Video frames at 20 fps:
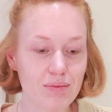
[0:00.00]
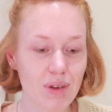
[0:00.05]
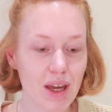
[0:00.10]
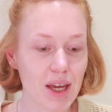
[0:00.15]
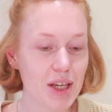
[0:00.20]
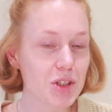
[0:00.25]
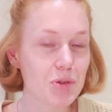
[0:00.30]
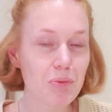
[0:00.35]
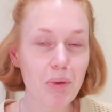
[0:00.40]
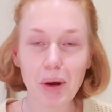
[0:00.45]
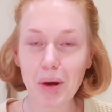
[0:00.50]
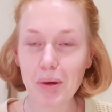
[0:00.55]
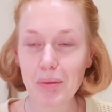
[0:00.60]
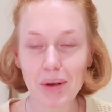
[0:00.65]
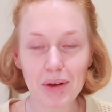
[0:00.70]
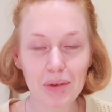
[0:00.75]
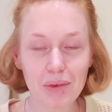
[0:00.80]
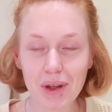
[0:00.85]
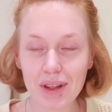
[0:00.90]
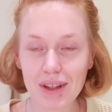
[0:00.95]

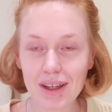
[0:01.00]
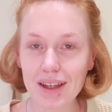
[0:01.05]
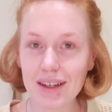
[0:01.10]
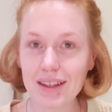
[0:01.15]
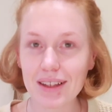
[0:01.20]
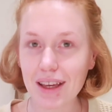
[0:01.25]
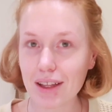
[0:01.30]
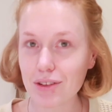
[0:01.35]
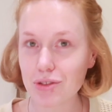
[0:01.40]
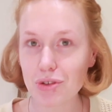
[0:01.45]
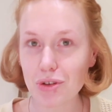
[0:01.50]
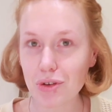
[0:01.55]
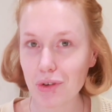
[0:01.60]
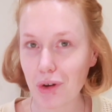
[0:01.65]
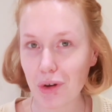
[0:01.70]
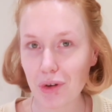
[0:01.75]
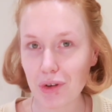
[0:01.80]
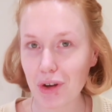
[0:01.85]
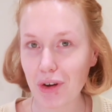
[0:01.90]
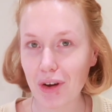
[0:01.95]
Experiment with it, get to
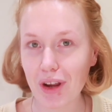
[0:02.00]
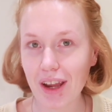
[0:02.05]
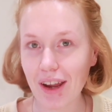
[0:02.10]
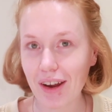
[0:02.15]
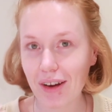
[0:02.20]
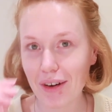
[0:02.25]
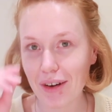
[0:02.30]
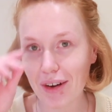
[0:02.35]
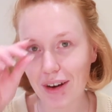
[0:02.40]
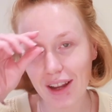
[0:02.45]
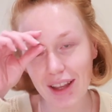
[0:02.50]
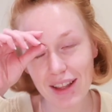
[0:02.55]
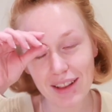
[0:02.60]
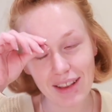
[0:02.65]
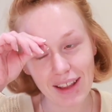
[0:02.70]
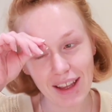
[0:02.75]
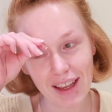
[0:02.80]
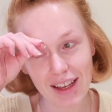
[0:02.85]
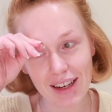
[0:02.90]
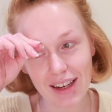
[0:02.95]
know your hair,
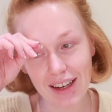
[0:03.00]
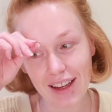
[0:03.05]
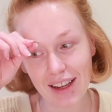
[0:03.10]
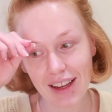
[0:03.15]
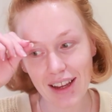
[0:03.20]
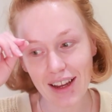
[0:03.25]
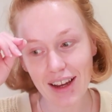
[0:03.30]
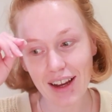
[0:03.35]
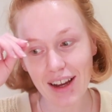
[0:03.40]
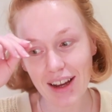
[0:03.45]
and then